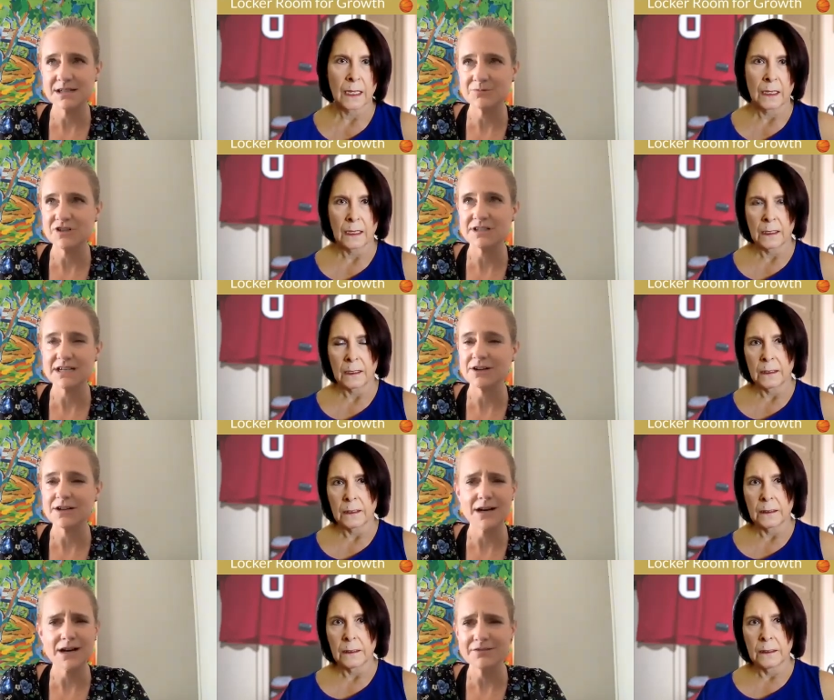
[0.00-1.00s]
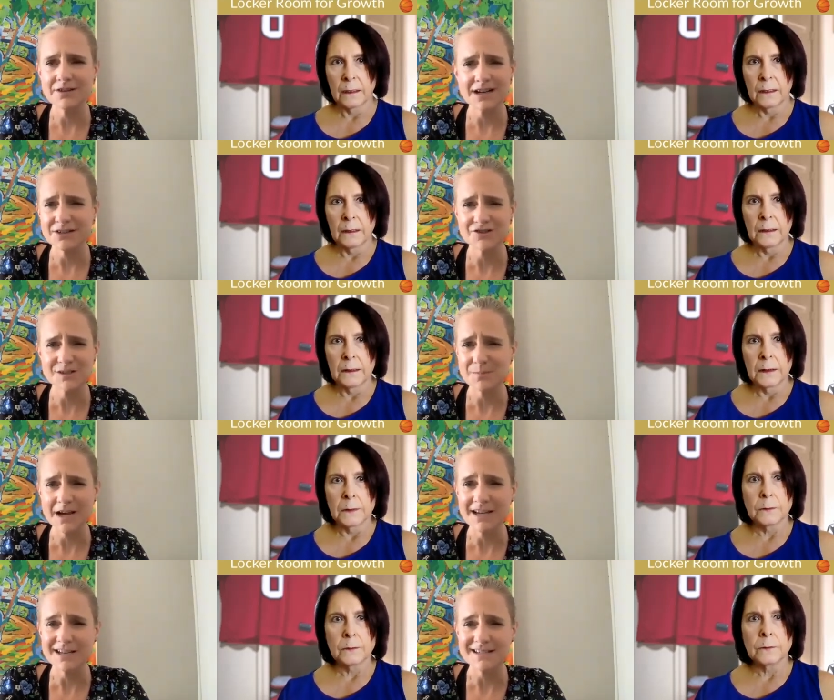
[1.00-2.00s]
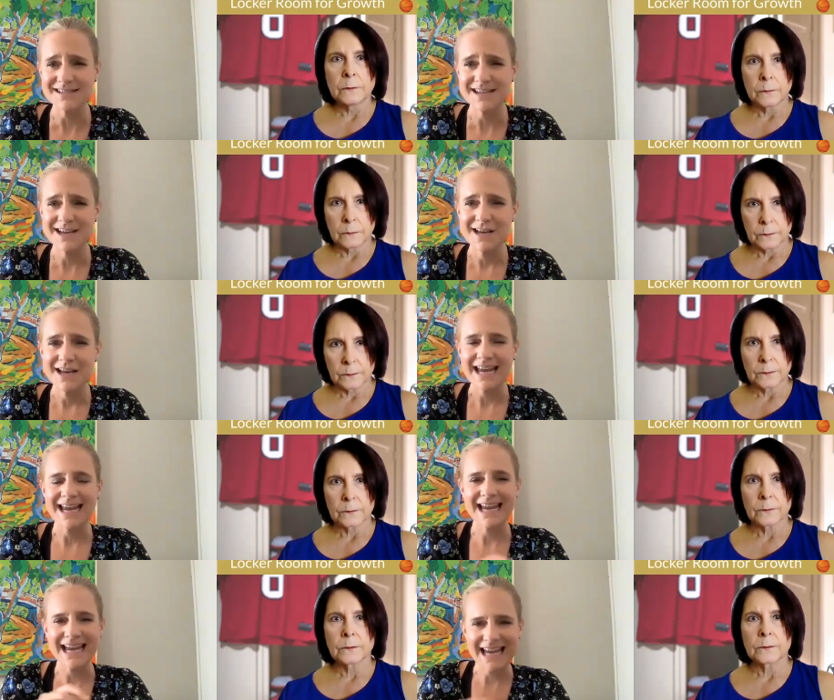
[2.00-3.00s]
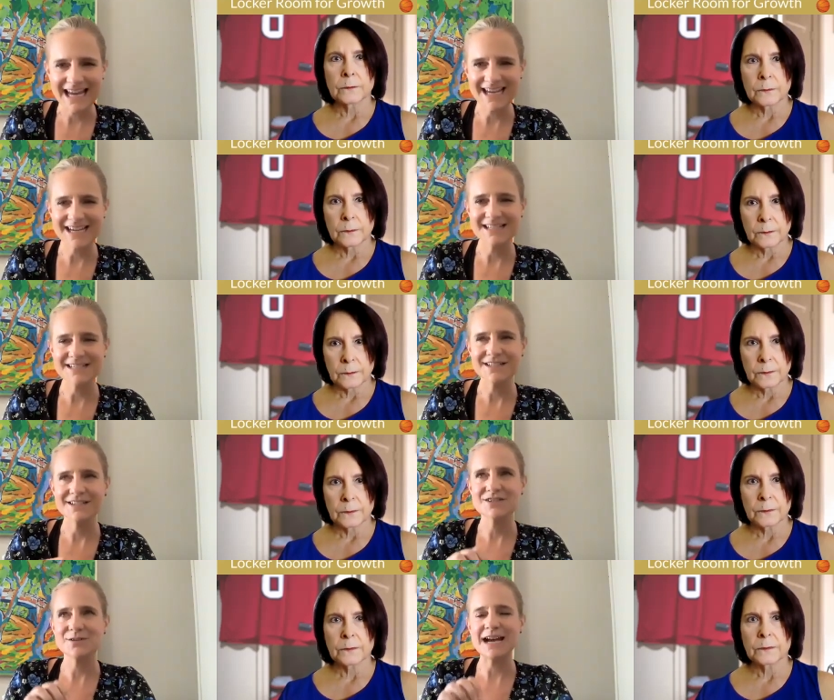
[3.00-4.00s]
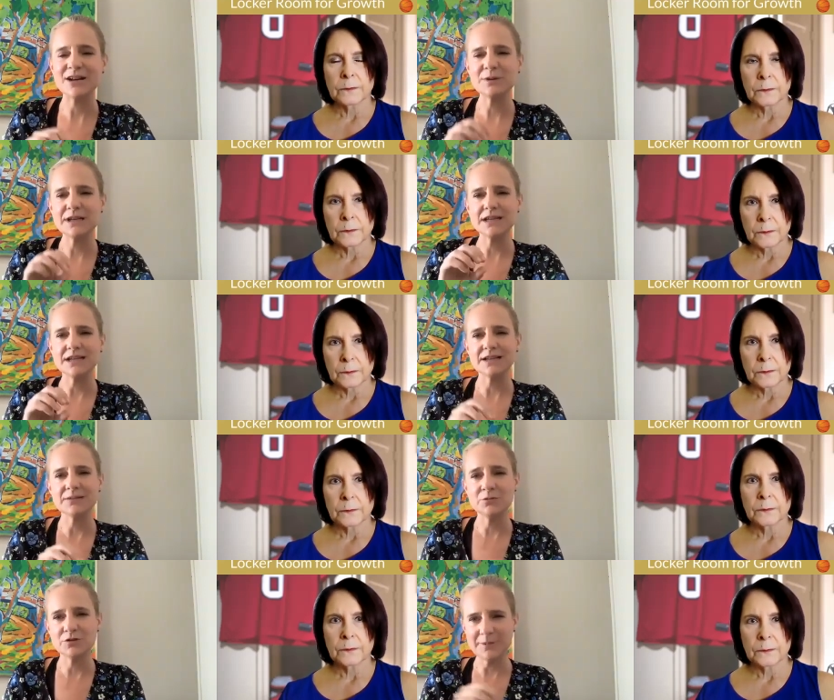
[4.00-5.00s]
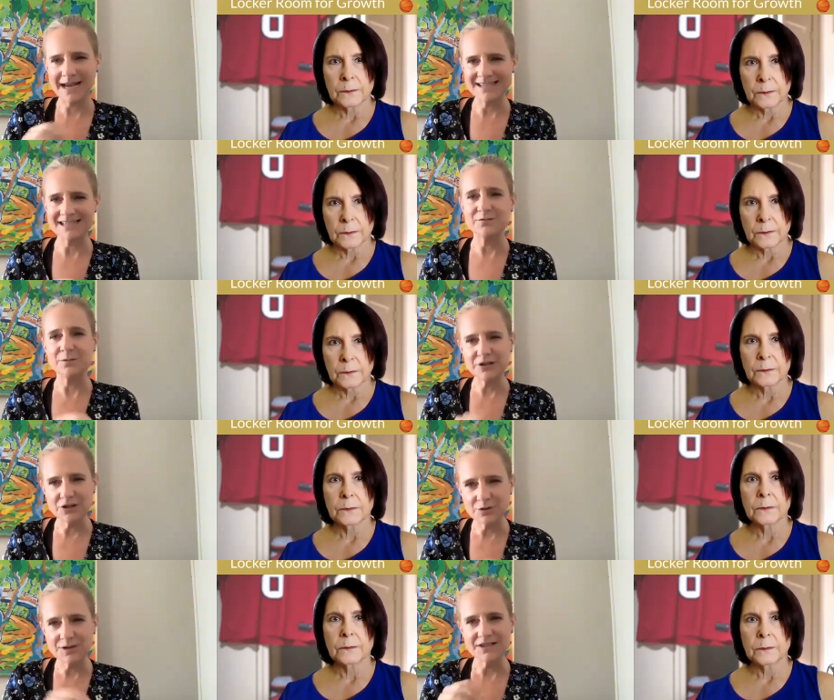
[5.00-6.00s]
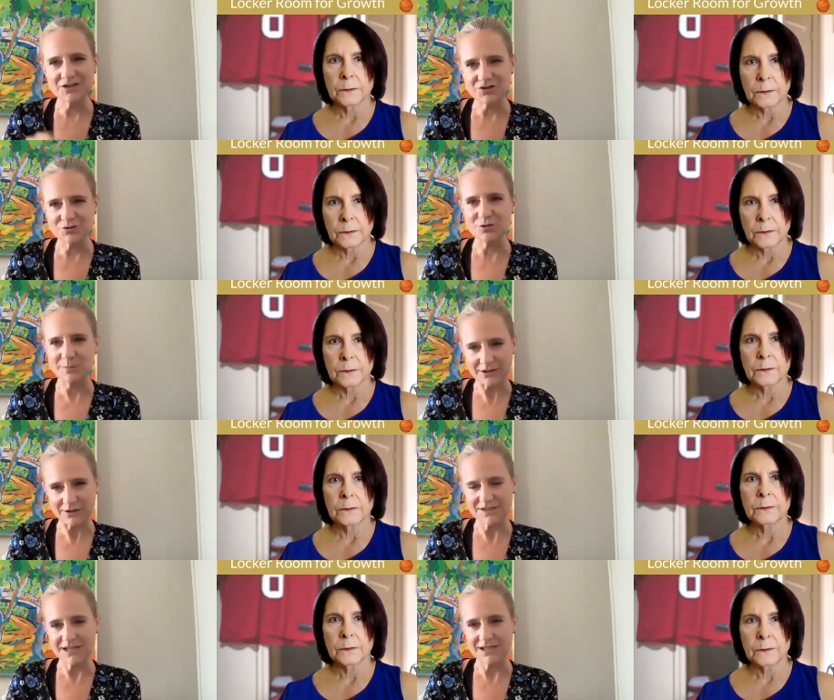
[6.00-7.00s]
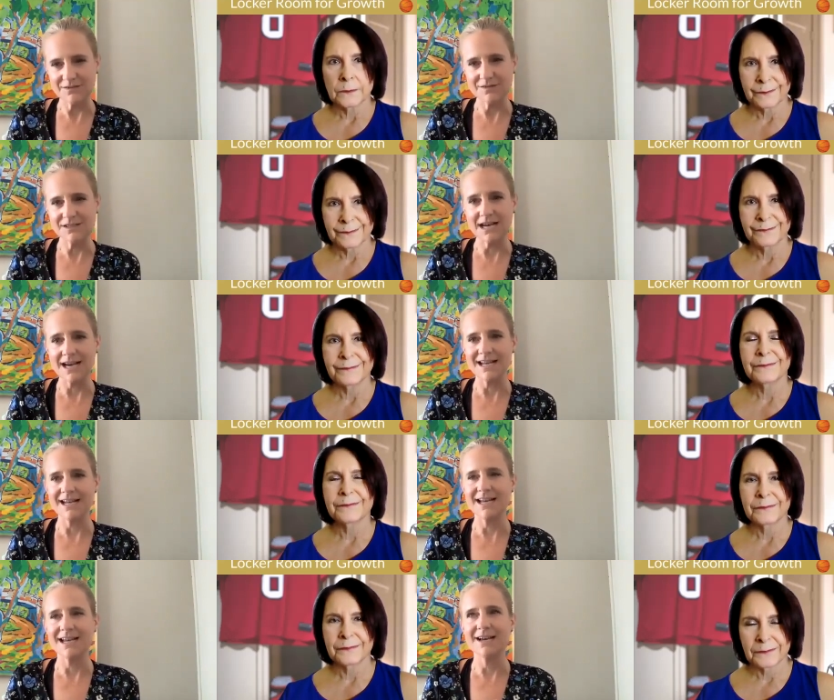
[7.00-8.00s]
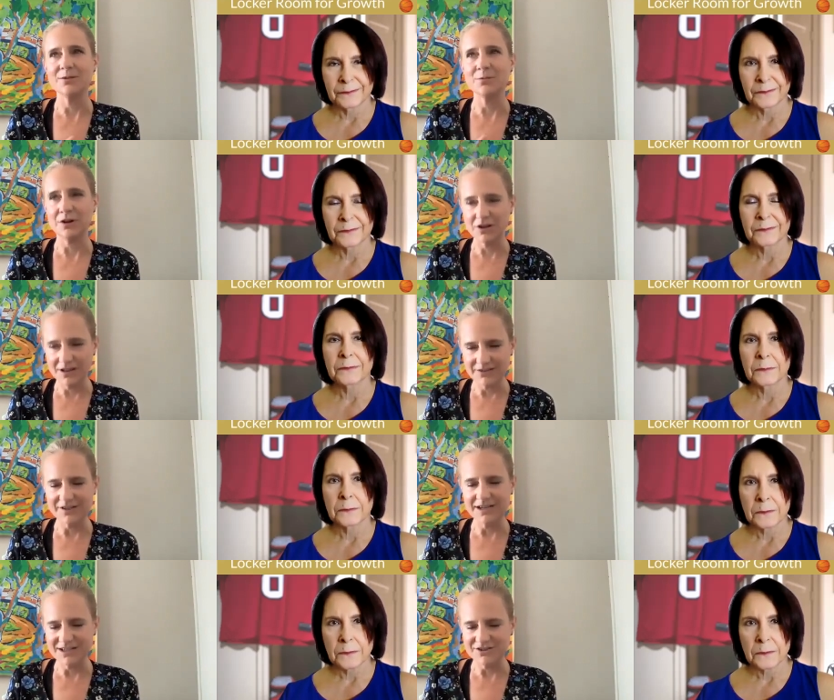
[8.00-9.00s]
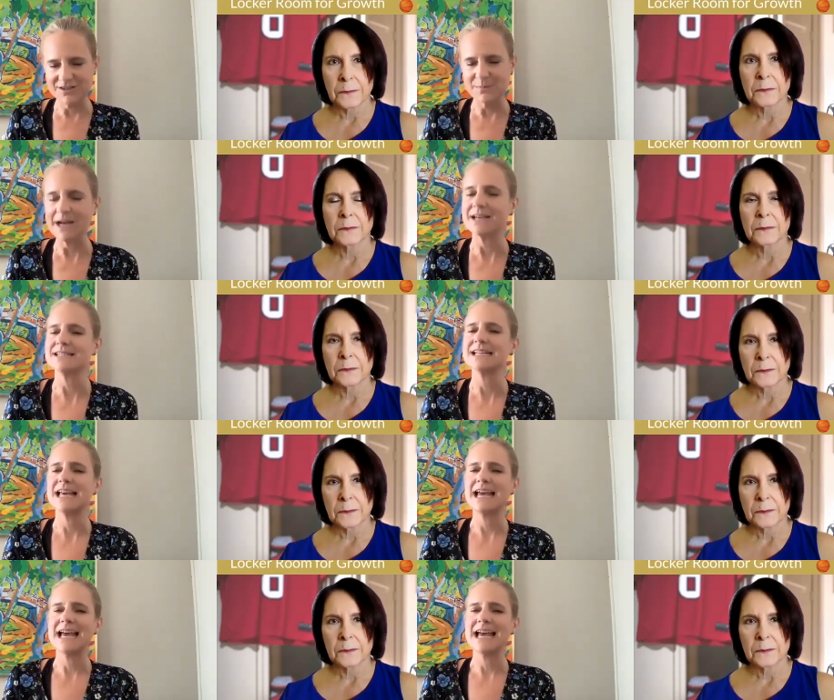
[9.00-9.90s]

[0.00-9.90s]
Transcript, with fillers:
Speaker 1: subject area of unconscious bias and so how do we move past if we know that's true about ourselves that we all have unconscious bias